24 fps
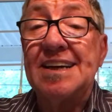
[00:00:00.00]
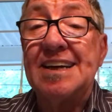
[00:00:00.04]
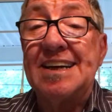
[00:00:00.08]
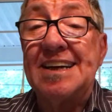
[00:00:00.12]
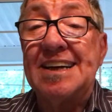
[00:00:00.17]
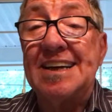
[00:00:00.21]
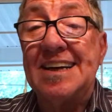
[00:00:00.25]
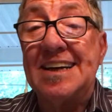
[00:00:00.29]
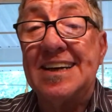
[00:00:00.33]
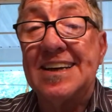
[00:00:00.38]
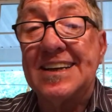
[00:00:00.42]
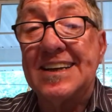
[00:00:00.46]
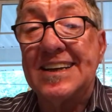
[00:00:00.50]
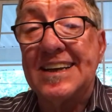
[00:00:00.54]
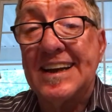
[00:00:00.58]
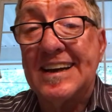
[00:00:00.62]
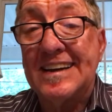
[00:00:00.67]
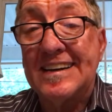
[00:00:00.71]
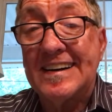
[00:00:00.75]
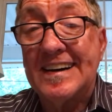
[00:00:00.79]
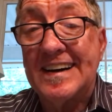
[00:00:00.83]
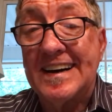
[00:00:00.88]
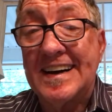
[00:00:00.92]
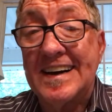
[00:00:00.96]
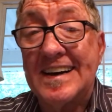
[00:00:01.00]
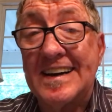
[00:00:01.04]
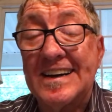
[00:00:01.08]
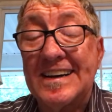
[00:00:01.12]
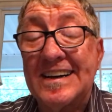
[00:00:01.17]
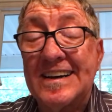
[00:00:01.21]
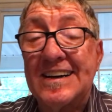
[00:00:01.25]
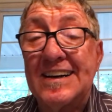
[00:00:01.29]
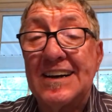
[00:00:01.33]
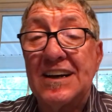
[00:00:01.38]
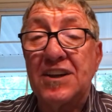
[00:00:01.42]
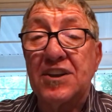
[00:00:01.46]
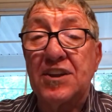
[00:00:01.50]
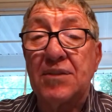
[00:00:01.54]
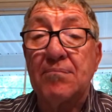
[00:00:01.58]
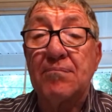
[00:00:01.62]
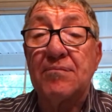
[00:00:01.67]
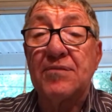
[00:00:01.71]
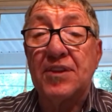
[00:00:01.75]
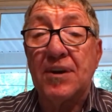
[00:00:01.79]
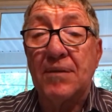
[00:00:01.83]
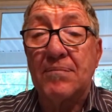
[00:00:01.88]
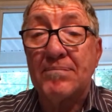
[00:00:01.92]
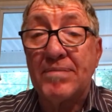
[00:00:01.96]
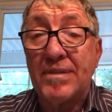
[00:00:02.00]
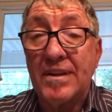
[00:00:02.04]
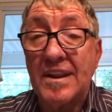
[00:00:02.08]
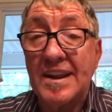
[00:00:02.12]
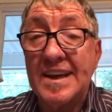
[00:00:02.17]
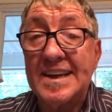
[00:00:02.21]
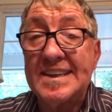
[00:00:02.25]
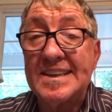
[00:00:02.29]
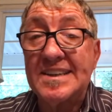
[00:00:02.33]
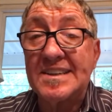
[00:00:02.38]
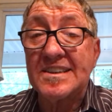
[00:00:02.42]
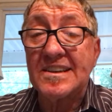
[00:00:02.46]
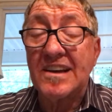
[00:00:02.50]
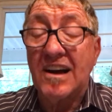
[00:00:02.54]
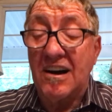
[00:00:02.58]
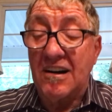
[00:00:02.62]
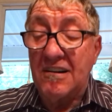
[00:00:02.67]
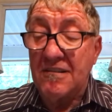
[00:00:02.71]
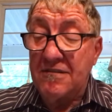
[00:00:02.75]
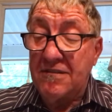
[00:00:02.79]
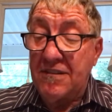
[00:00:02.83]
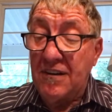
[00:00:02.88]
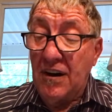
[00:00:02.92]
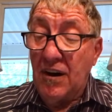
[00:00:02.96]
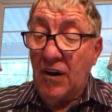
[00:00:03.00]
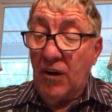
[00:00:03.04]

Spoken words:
in the place of,